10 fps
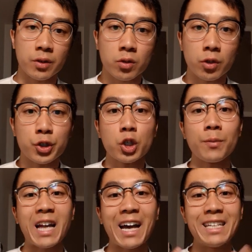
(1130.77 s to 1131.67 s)
in the so-called
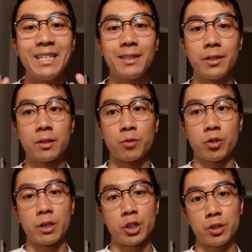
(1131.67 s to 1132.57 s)
German idealism
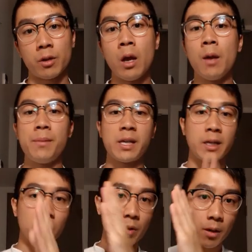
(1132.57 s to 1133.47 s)
tradition,
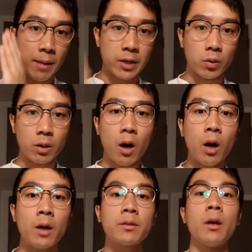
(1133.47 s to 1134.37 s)
beginning with Immanuel
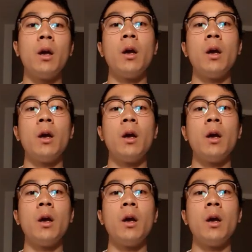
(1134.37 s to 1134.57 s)
Kant,